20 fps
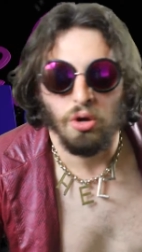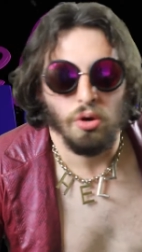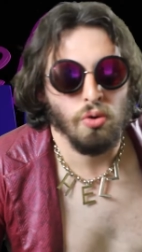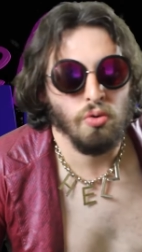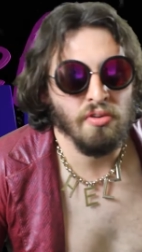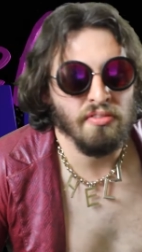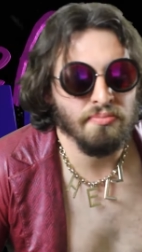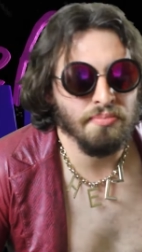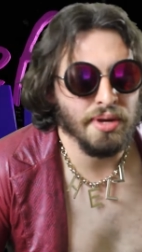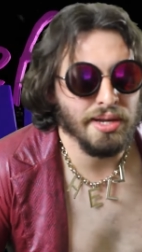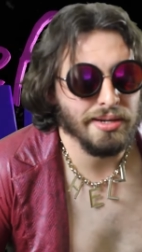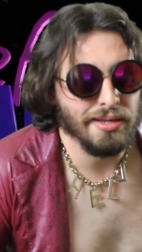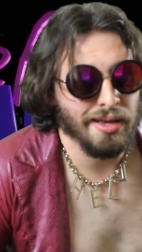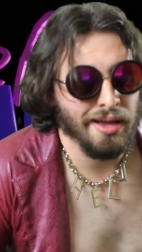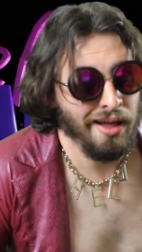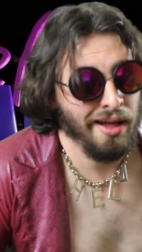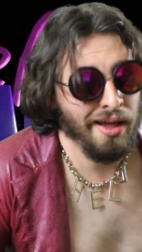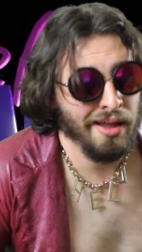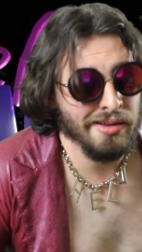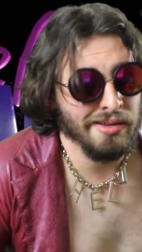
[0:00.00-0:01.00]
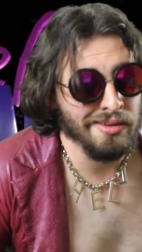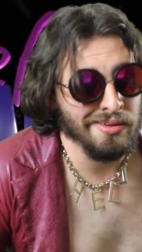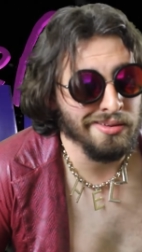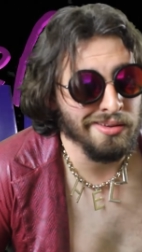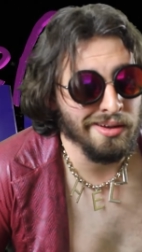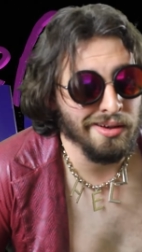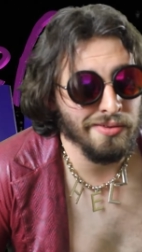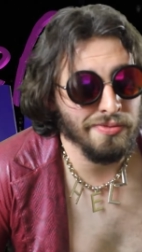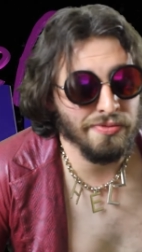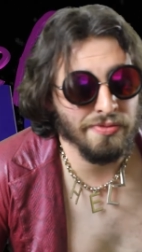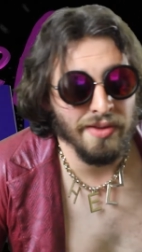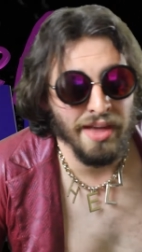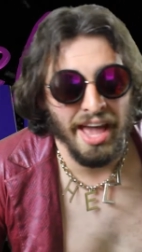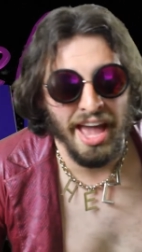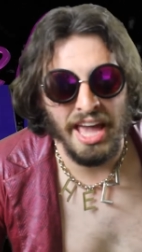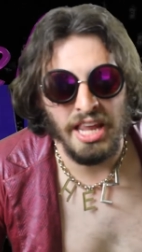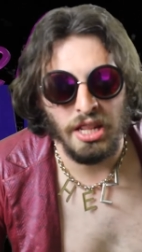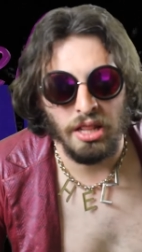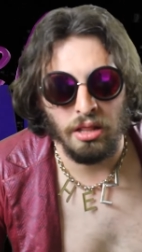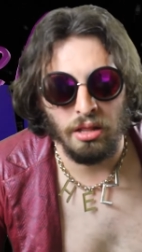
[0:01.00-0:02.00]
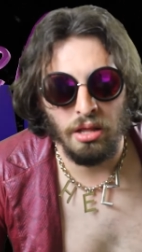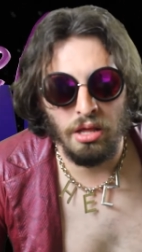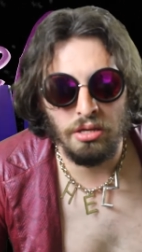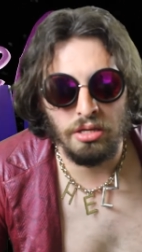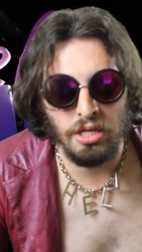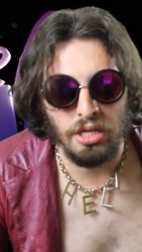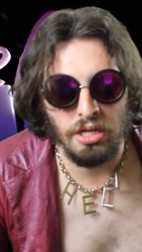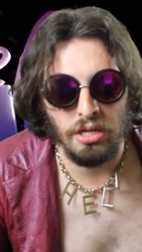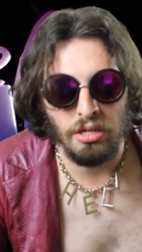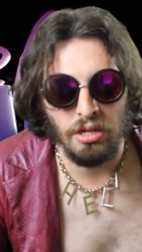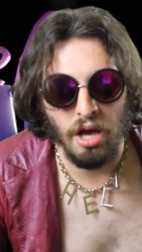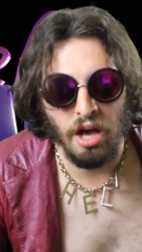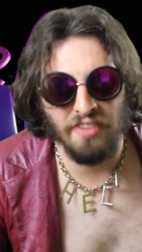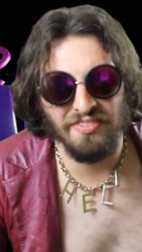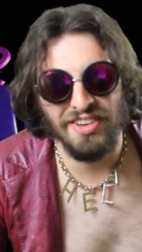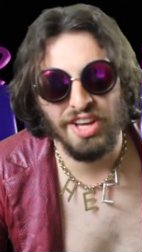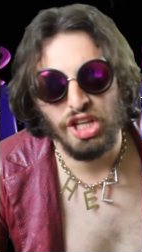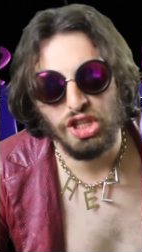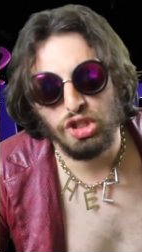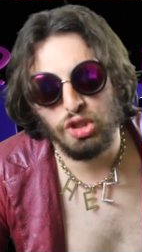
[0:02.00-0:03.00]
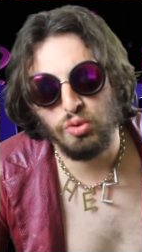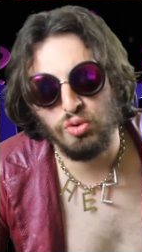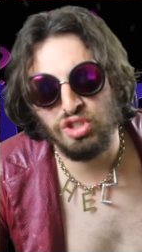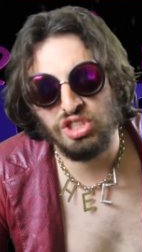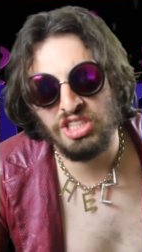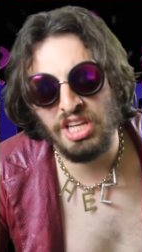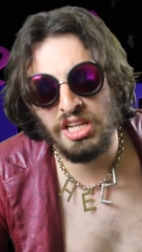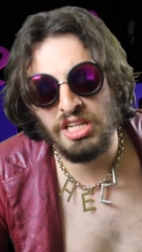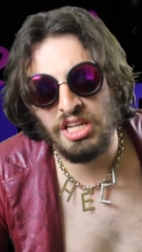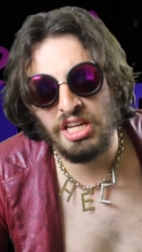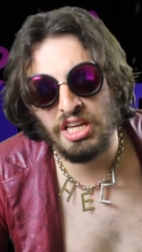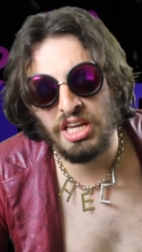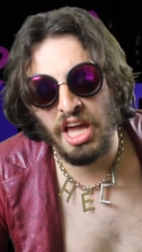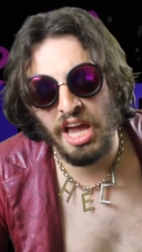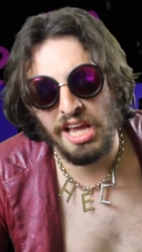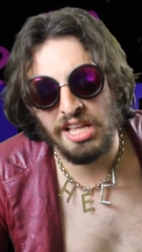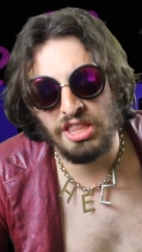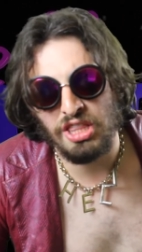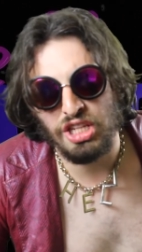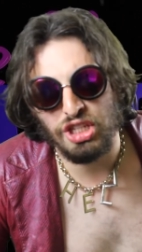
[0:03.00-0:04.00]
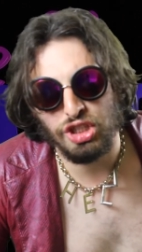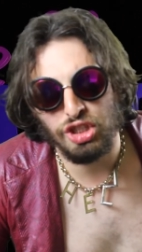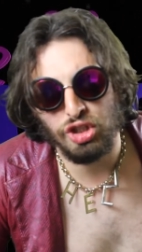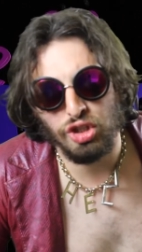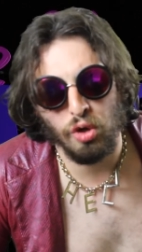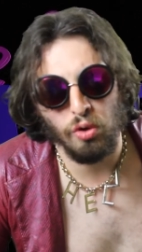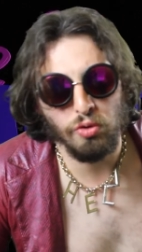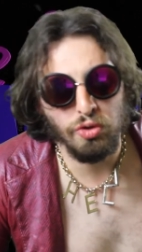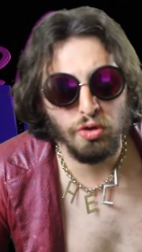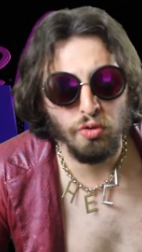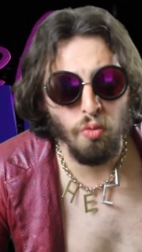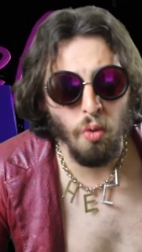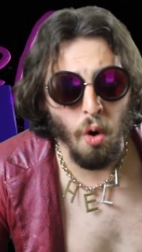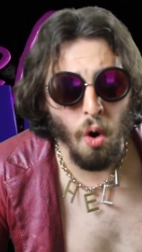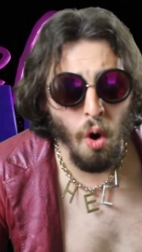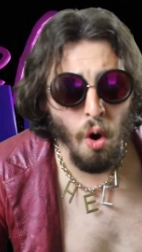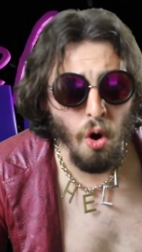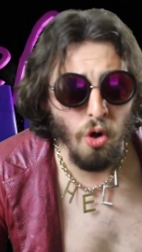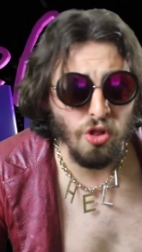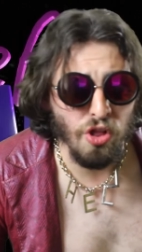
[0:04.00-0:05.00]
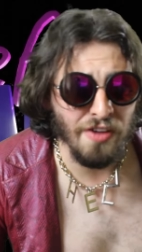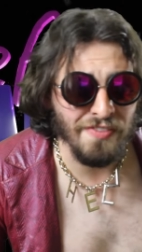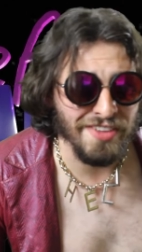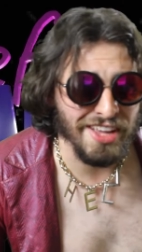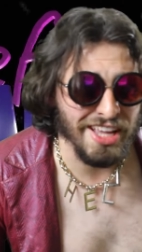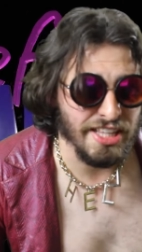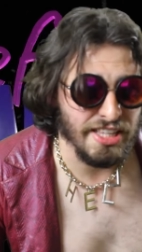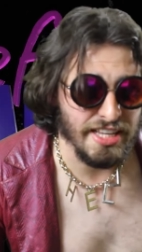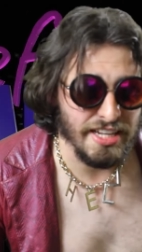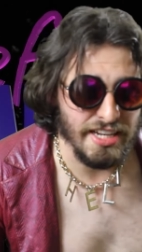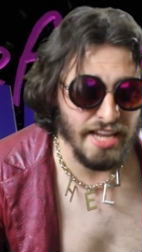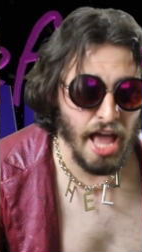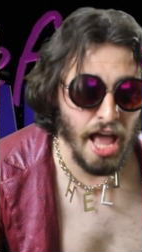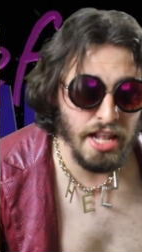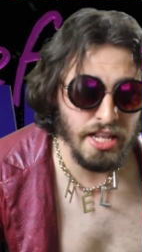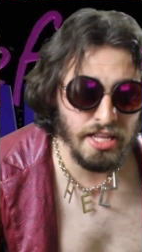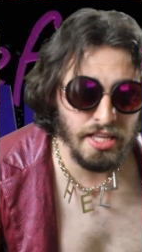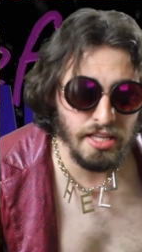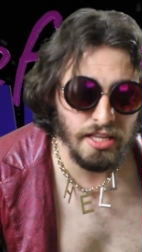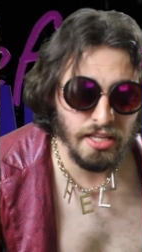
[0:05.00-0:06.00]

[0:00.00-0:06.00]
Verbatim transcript: who have been kind enough and lucky enough to syndicate this show to all of the internet.